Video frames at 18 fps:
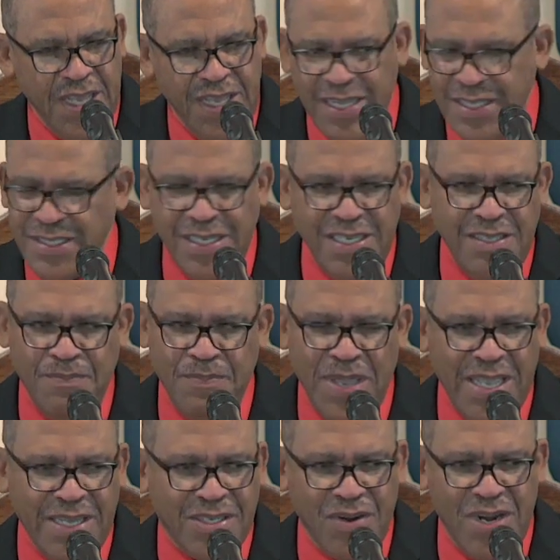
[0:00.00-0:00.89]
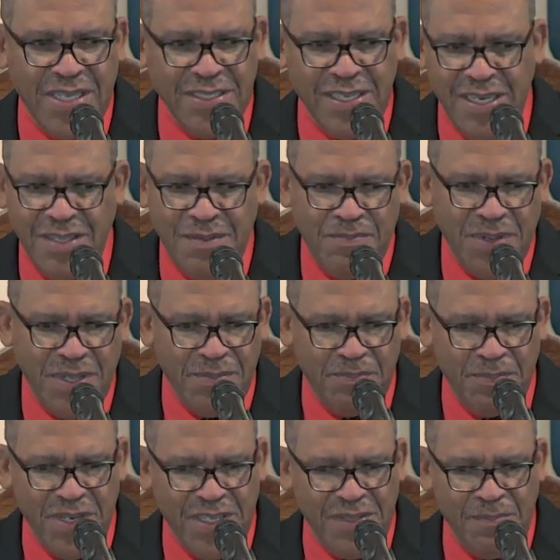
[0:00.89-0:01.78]
That's a little background, a little bit,
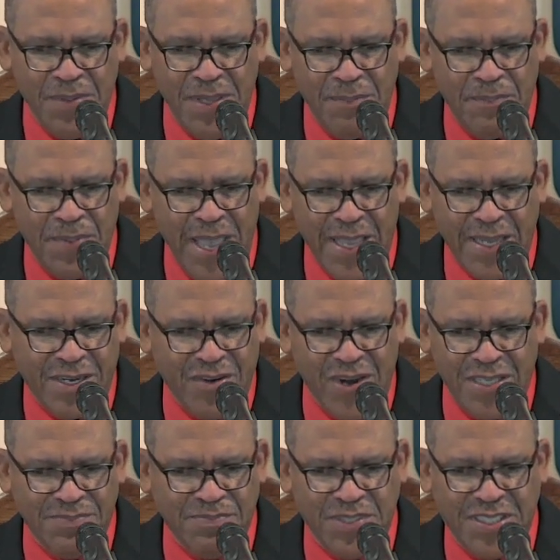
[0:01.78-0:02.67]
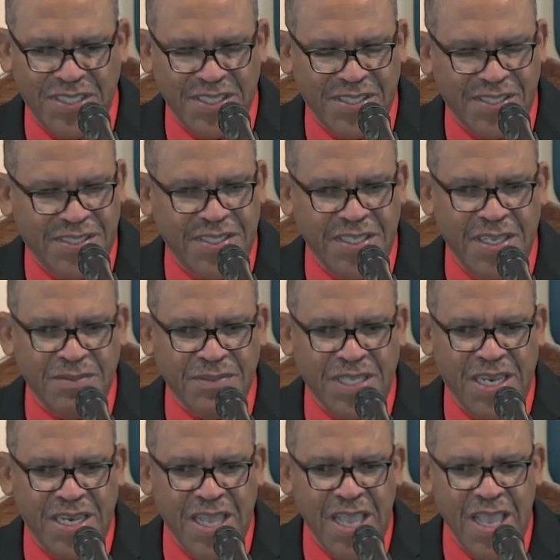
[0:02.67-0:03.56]
a little bit background, Sister Sims,
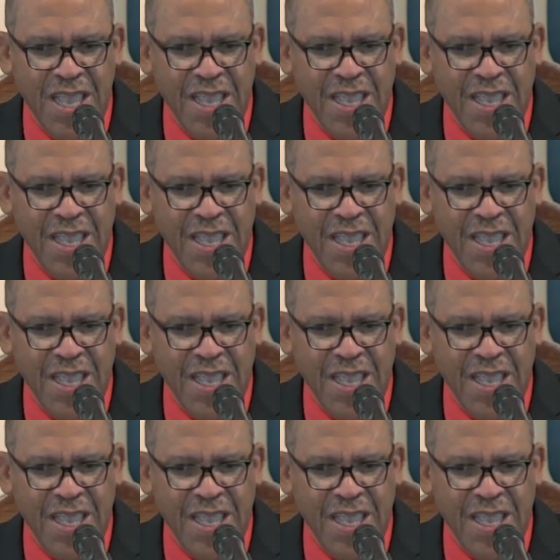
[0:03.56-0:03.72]
and,